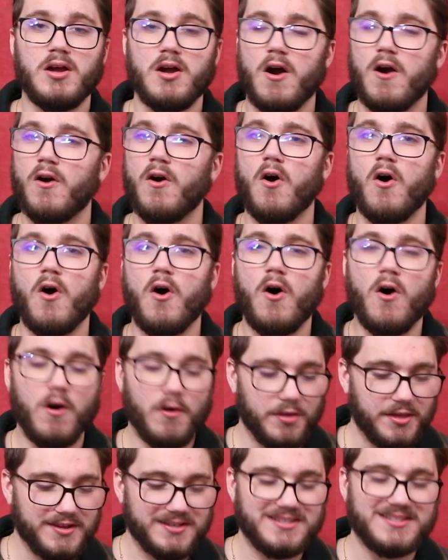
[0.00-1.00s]
are
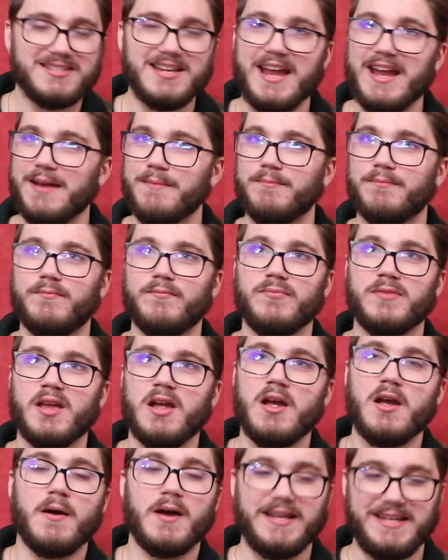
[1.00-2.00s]
all the same.
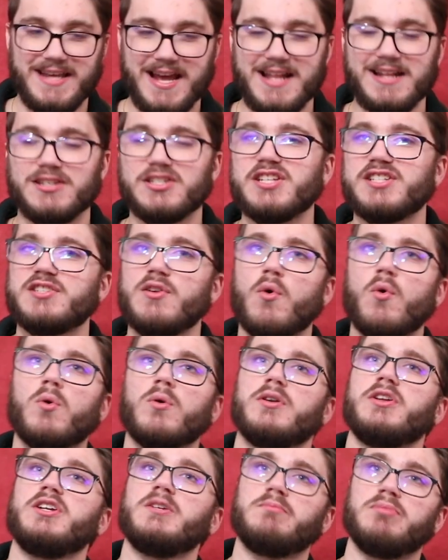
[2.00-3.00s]
Again, it's just the
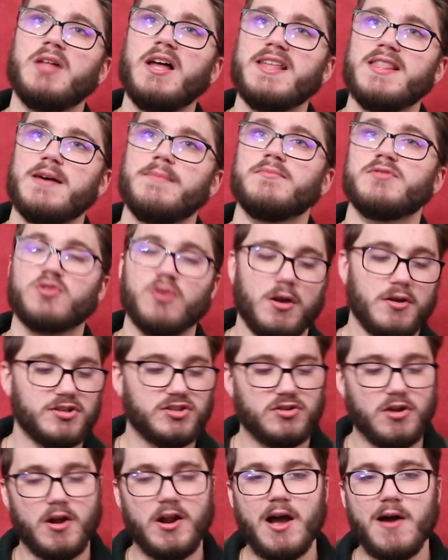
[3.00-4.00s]
order you play them. So I'll
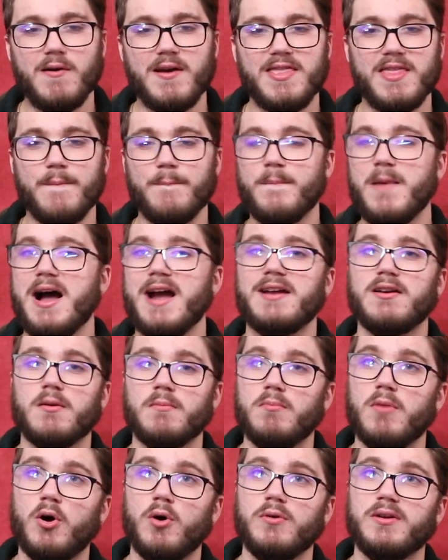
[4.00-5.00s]
start out in the minor
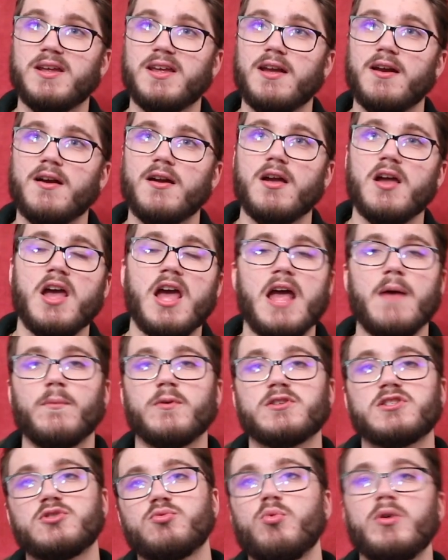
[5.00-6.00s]
mode here, and
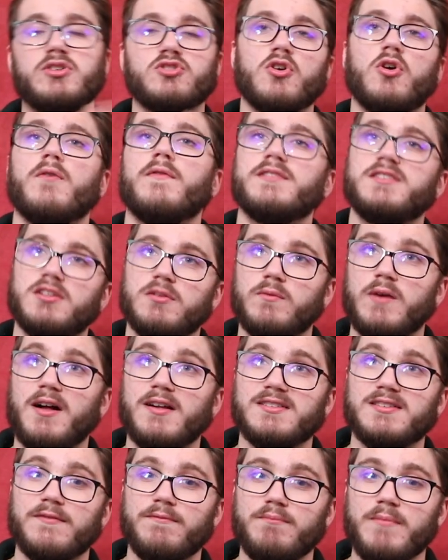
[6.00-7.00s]
we'll switch over to the
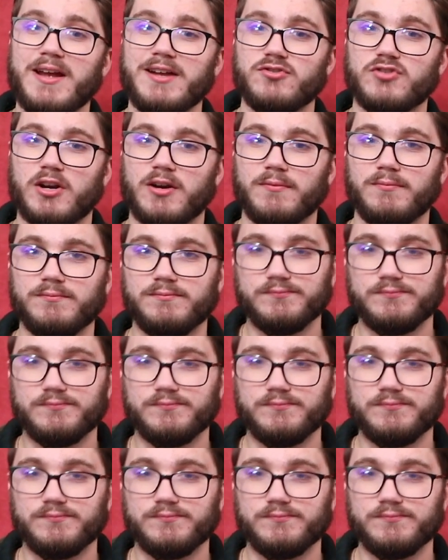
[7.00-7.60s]
relative major.